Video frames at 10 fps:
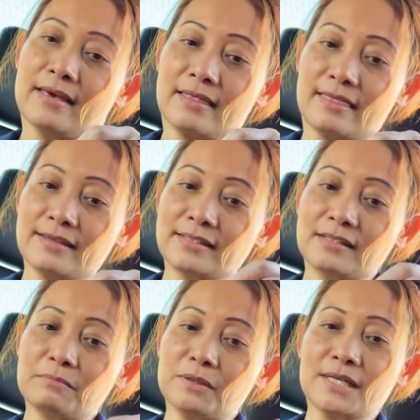It thins
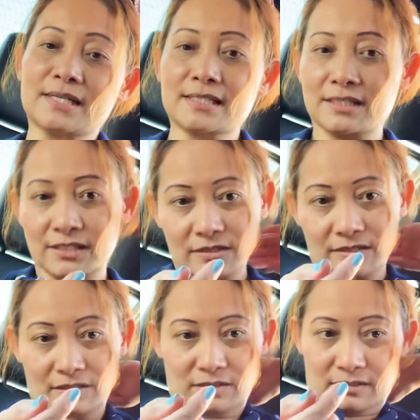the blood, so
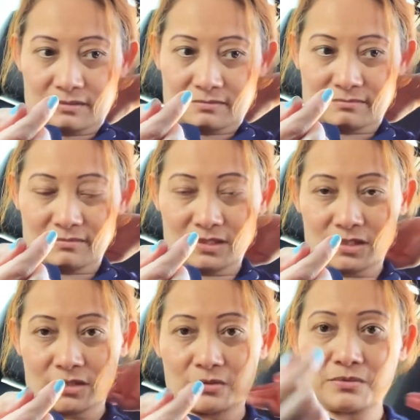it, you
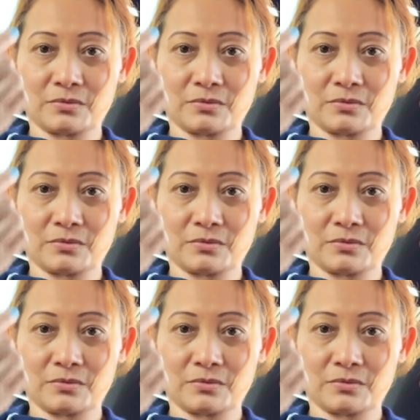know,